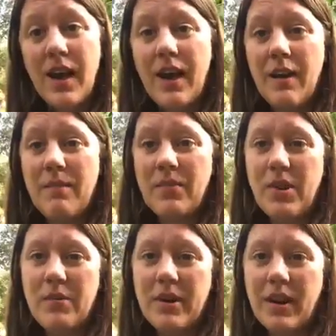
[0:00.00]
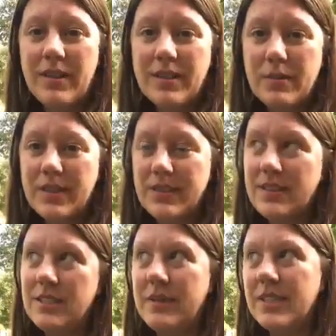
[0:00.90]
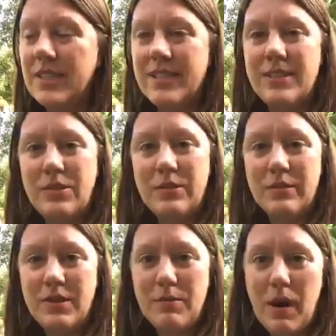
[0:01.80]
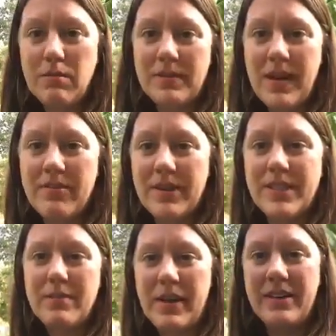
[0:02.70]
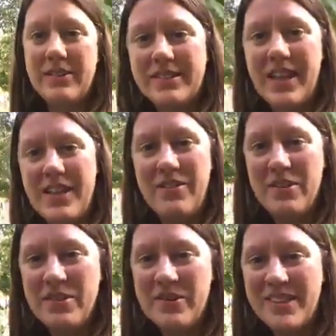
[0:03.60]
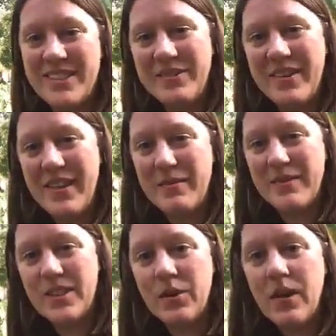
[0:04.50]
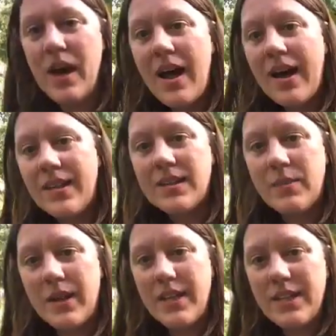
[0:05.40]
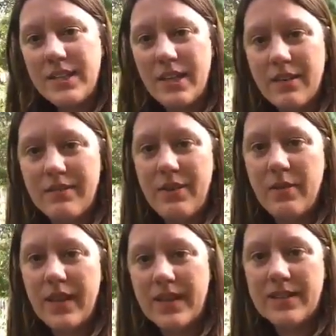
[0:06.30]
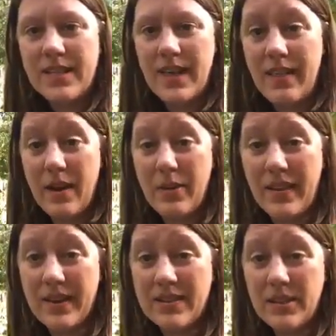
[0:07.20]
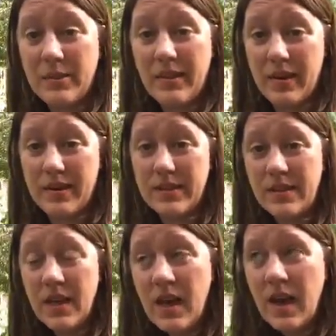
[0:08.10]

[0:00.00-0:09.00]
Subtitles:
Regardless what the situation is, you probably have green tomatoes and you don't know what to do with them. So I just wanted to share a few things today that we like to do with ours.